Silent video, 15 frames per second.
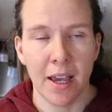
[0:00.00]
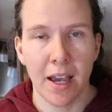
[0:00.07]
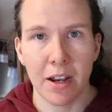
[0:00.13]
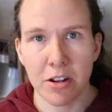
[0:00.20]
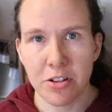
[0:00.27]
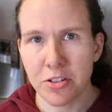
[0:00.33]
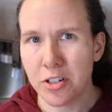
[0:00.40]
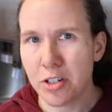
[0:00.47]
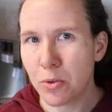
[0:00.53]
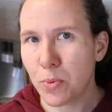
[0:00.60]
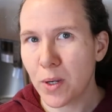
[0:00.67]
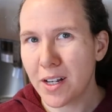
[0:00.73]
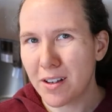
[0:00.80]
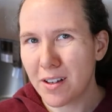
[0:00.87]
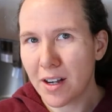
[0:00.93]
and I'll show you
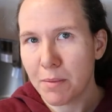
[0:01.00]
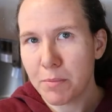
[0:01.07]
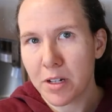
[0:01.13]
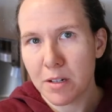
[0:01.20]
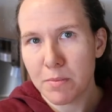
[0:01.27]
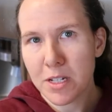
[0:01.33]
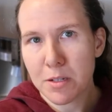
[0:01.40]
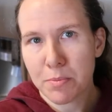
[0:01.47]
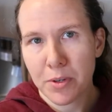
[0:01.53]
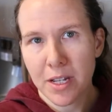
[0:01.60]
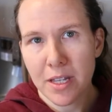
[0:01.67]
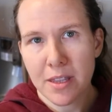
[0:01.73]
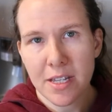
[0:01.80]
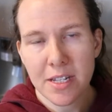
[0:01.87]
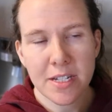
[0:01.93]
where I'm going to be
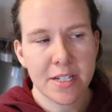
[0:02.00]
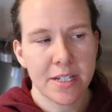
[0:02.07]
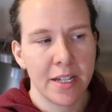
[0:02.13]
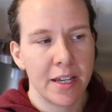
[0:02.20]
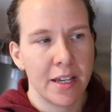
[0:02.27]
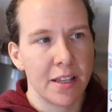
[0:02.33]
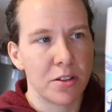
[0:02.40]
spraying this.